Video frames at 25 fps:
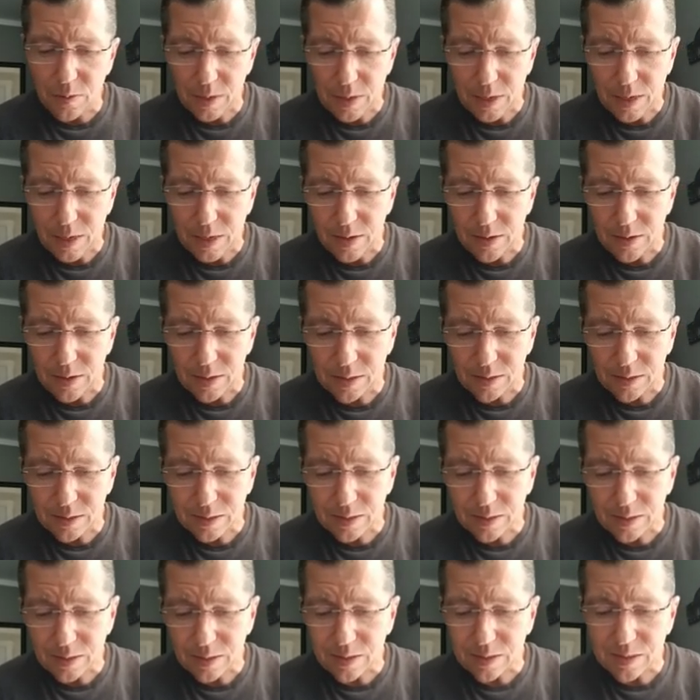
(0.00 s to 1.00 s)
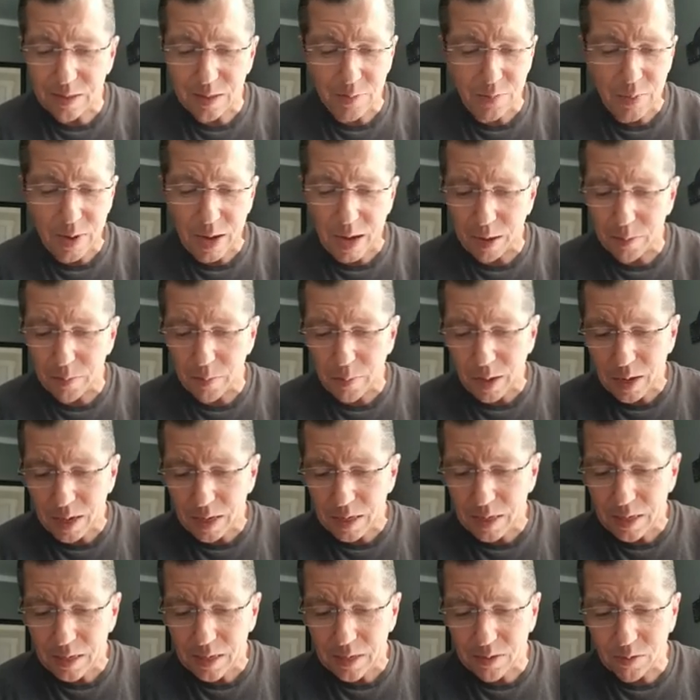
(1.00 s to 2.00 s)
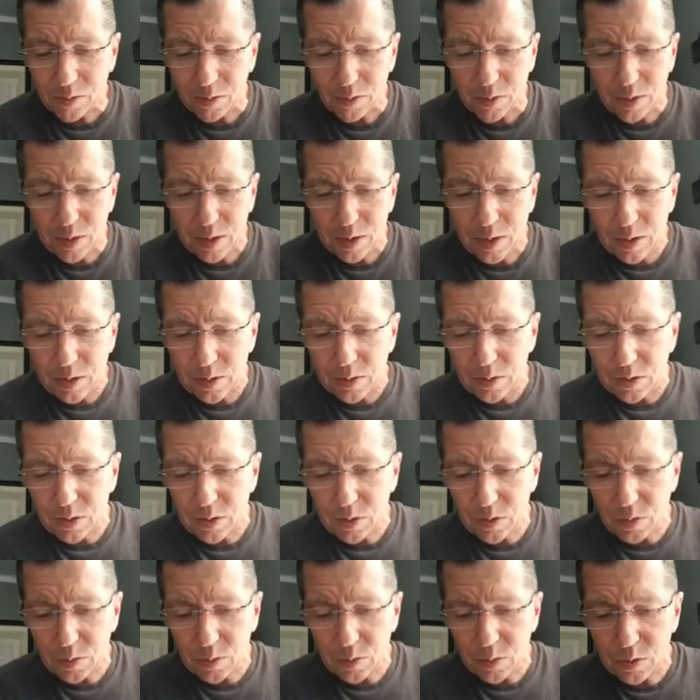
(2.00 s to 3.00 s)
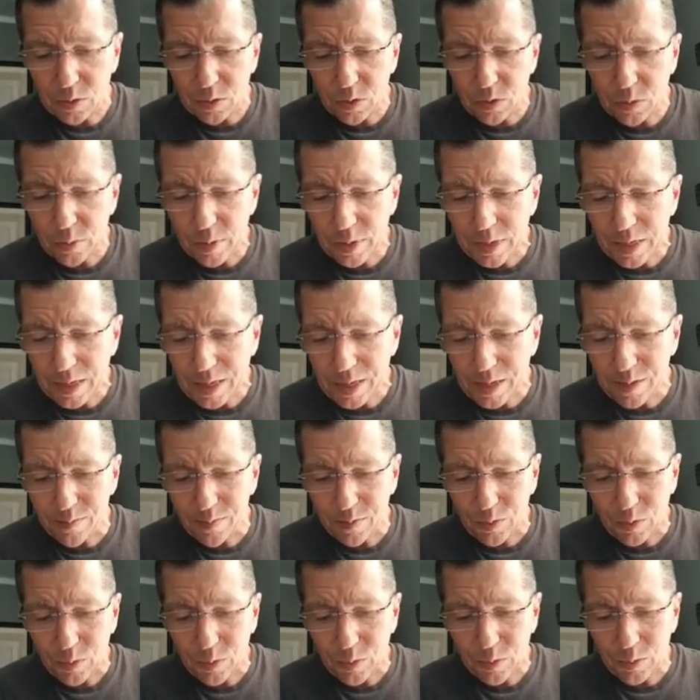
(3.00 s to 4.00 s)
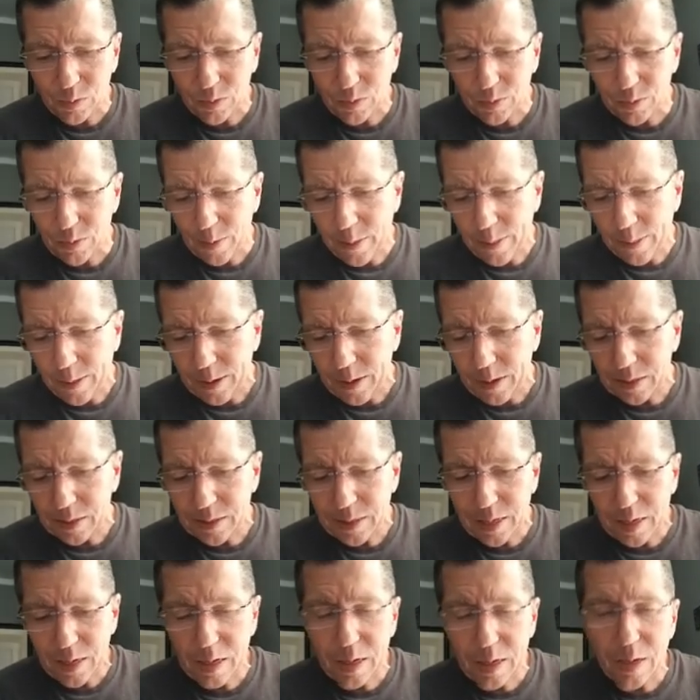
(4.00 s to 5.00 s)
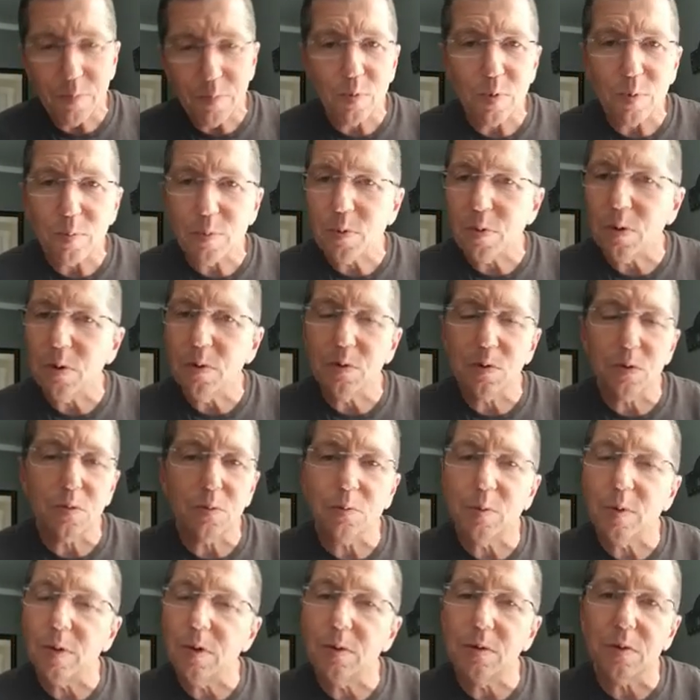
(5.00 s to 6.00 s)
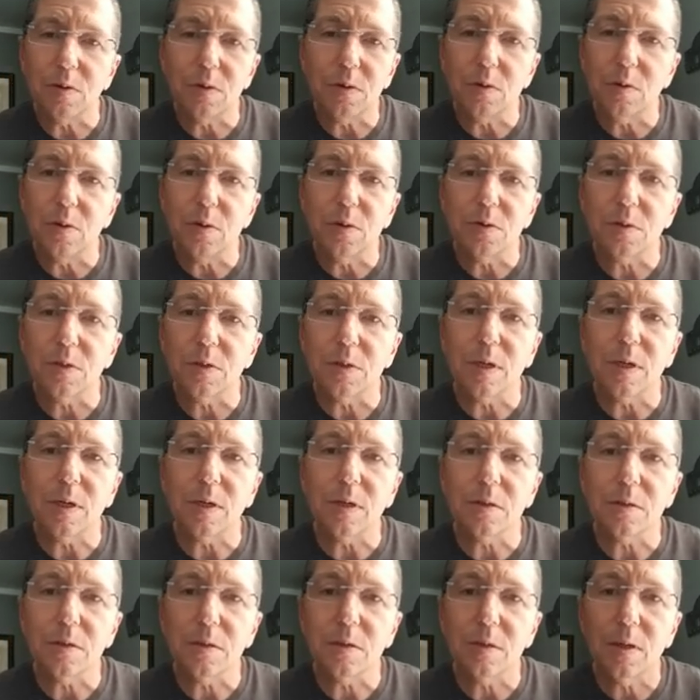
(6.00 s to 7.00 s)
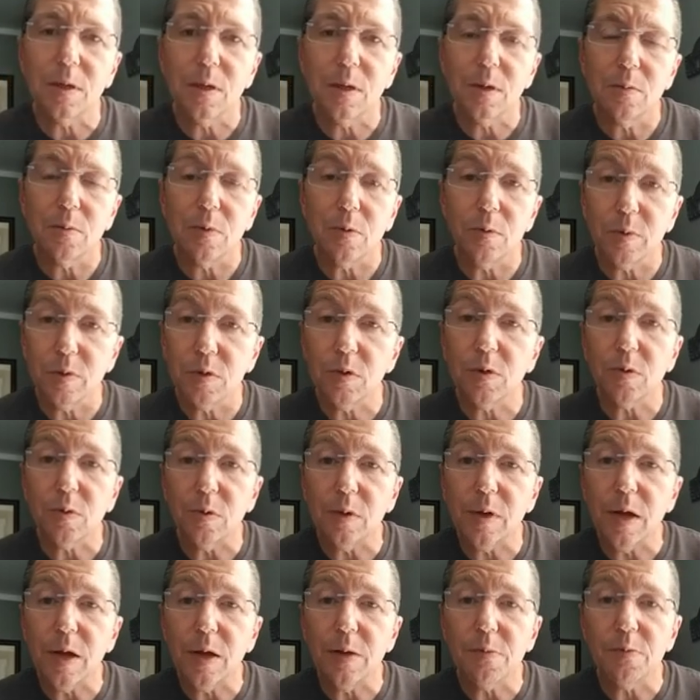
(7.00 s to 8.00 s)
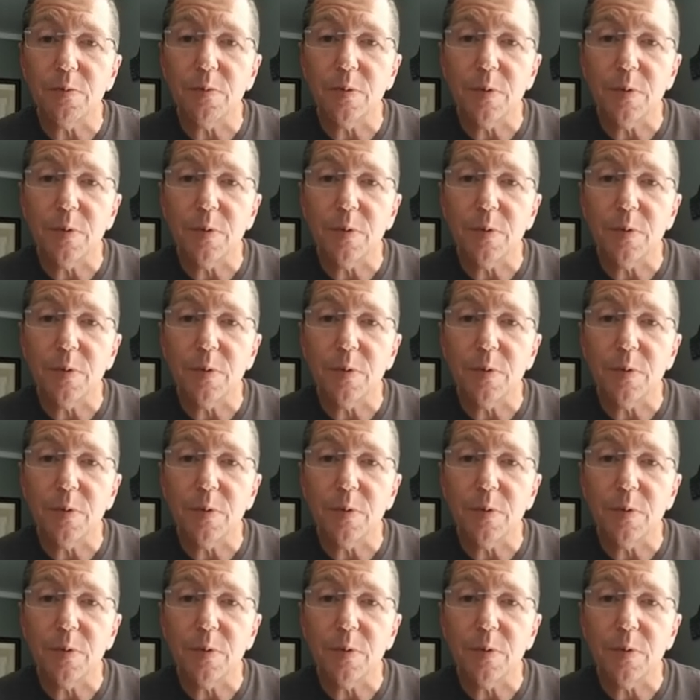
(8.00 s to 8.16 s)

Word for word: any of these things that say backbiting or you know doing evil or uh, taking up reproach we don't do those things we show love